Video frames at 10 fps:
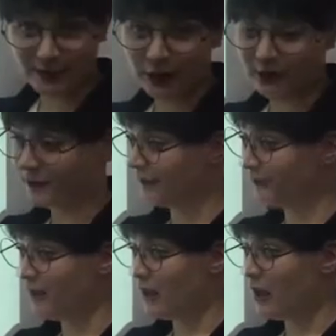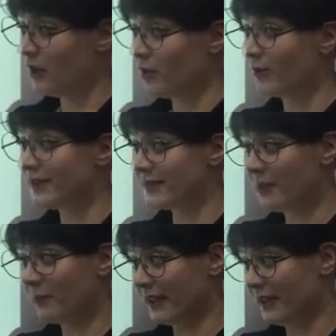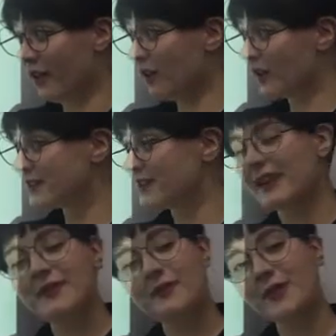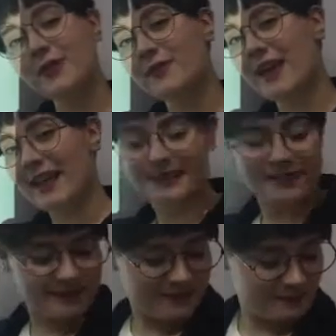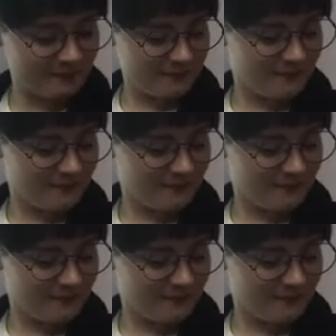a scarf. We saw many cars and a few vans.